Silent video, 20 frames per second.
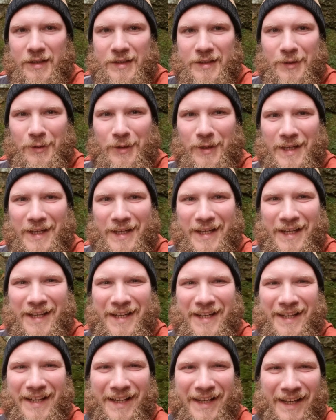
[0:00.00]
So I
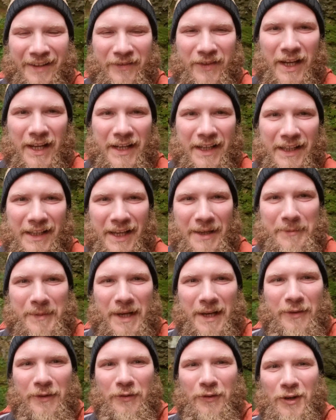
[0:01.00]
kind of climbed
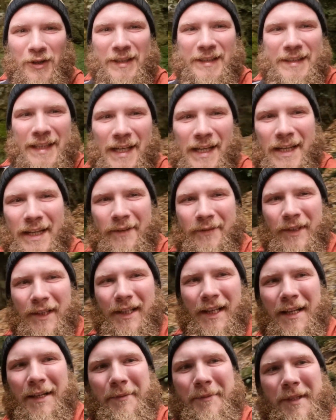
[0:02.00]
down the wrong side. I
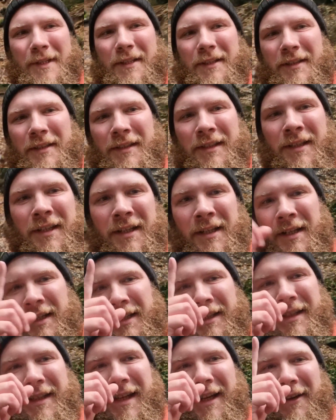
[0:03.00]
climbed
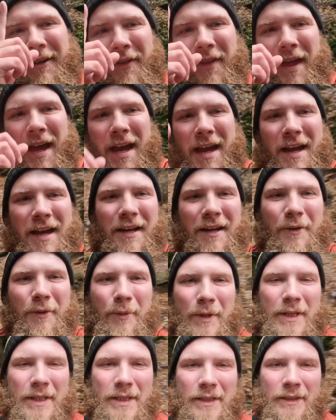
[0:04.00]
down that
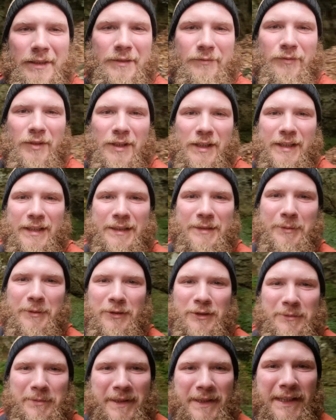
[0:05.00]
when it's really
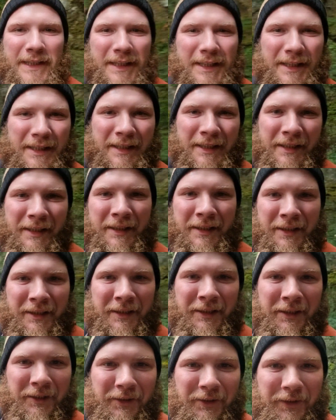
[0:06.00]
supposed to be
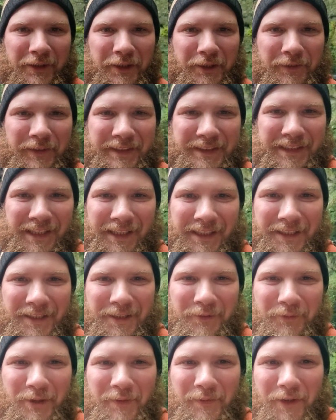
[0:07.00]
on the other side of
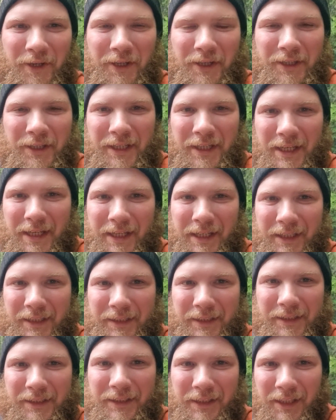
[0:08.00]
the river and
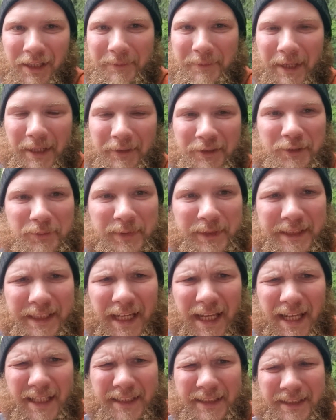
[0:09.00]
climb down some
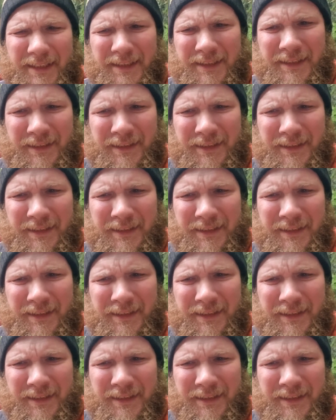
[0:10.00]
stairs.